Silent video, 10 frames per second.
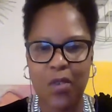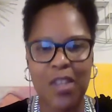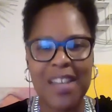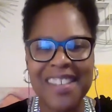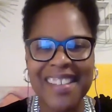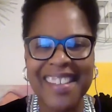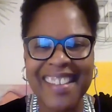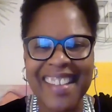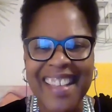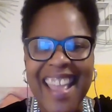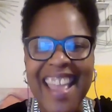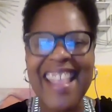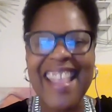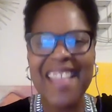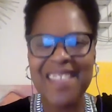
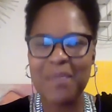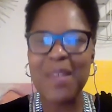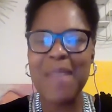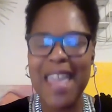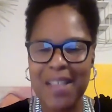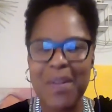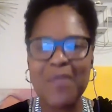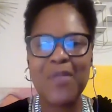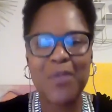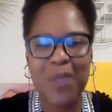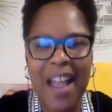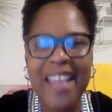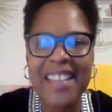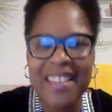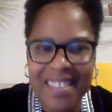it has to be made up of a
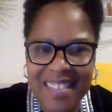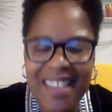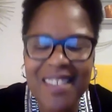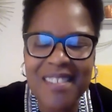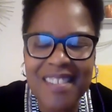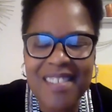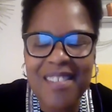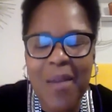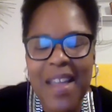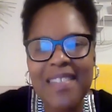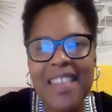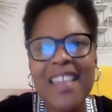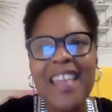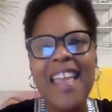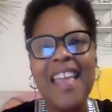variety of skills, and so I
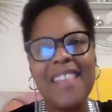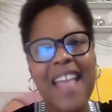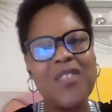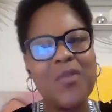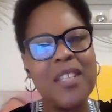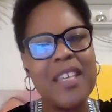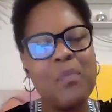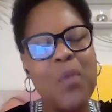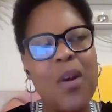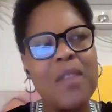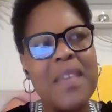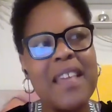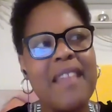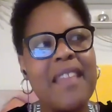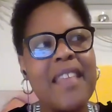think that's really important
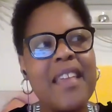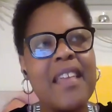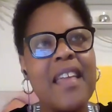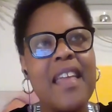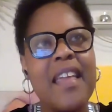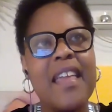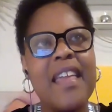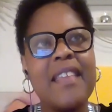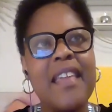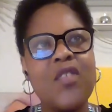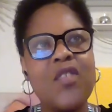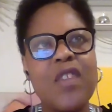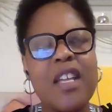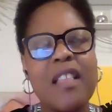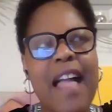because I think in
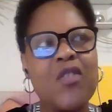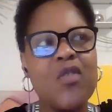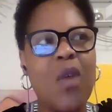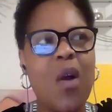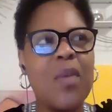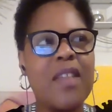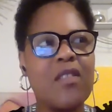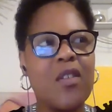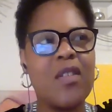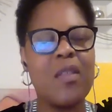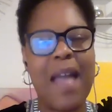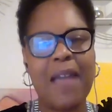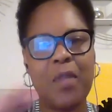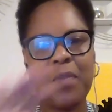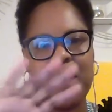history class you always learn
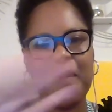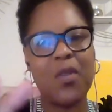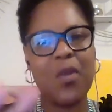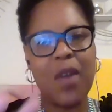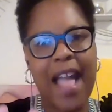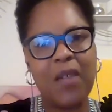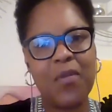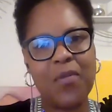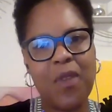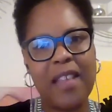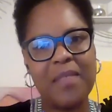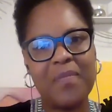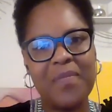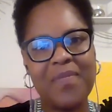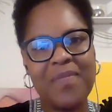about the people who are out front.
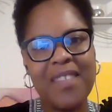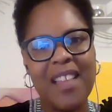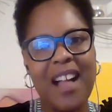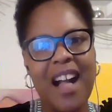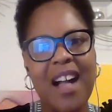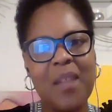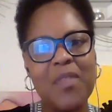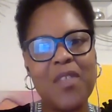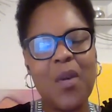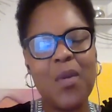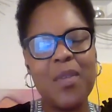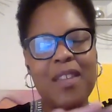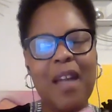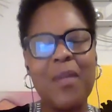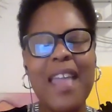Mm-hmm. Um, so
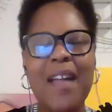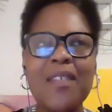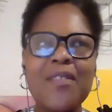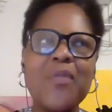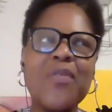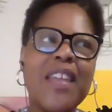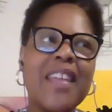you know, and I also think